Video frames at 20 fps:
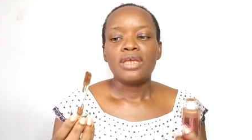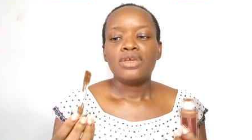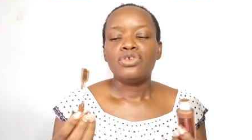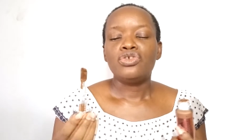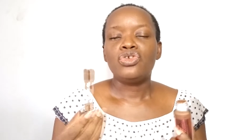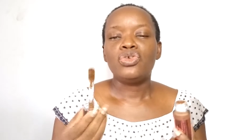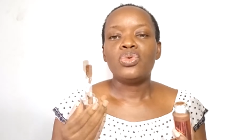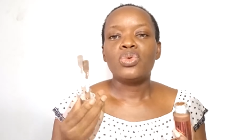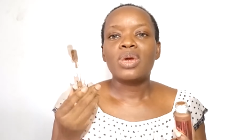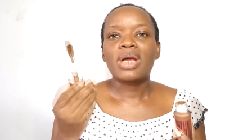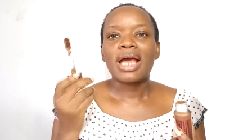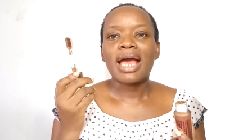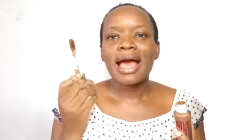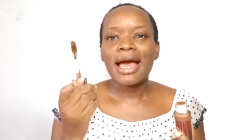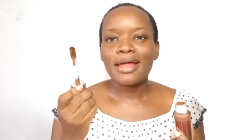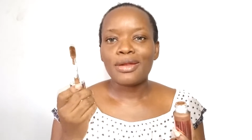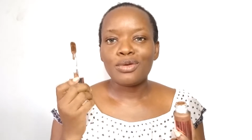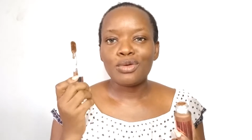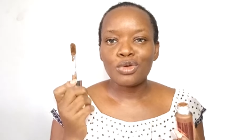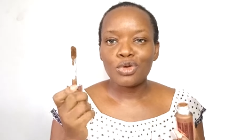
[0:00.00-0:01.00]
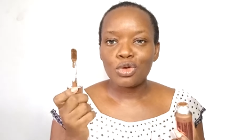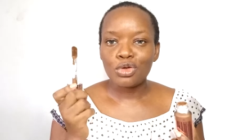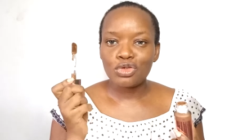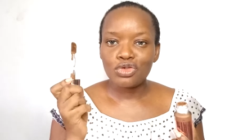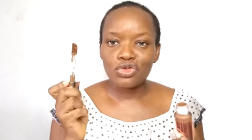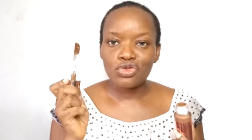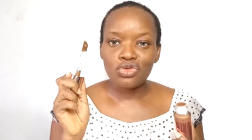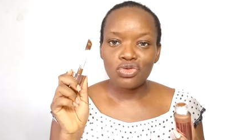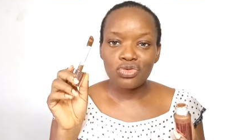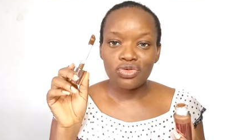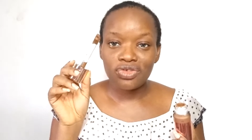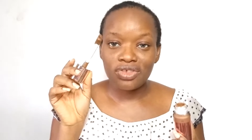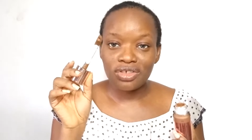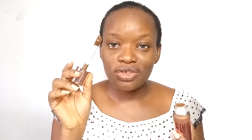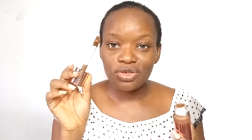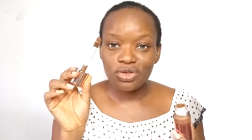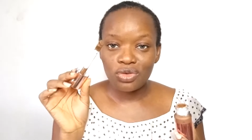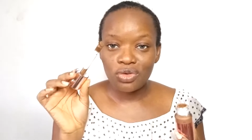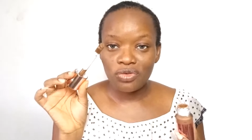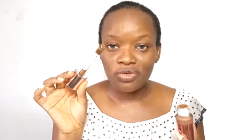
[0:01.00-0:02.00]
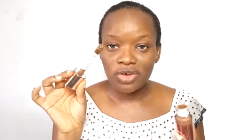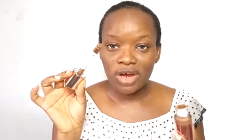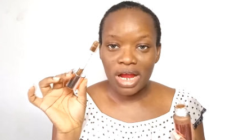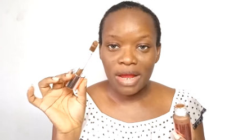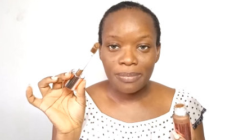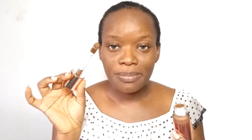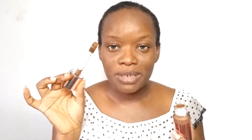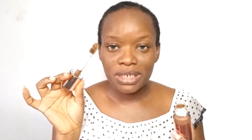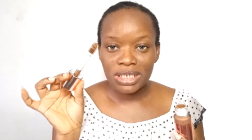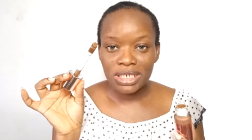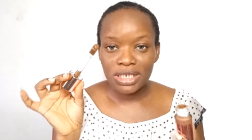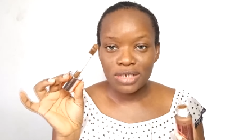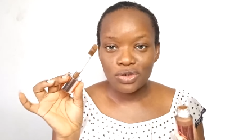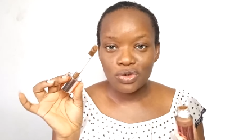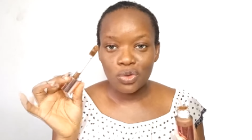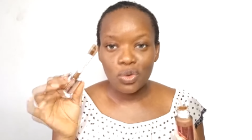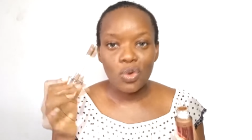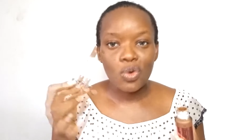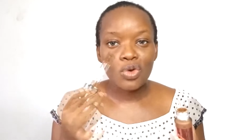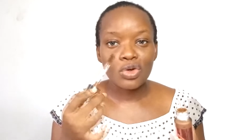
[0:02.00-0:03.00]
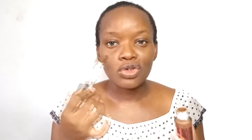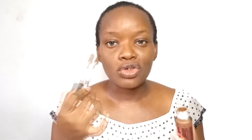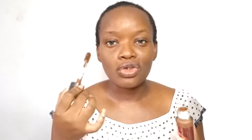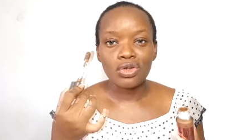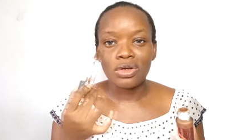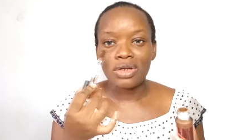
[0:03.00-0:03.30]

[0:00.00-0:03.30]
you cannot use this doe fur applicator on,